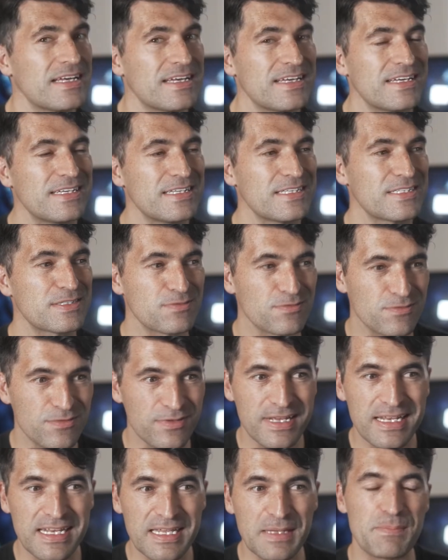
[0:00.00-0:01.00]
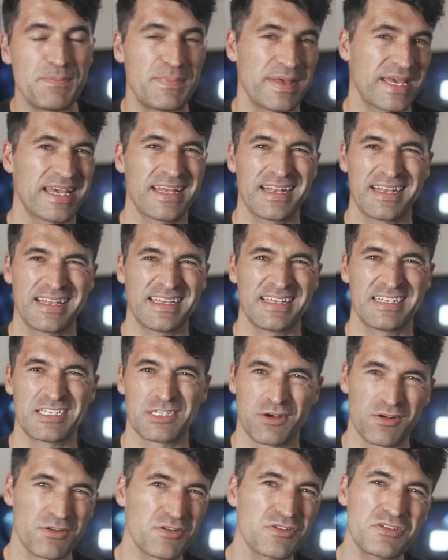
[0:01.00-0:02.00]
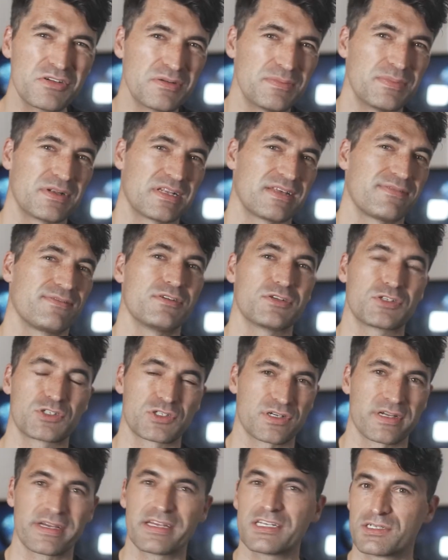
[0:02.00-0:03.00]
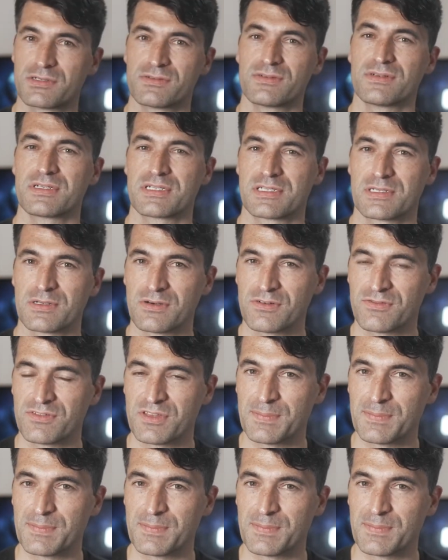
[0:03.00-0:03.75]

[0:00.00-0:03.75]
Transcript: is really barely tolerable if you're trying to resolve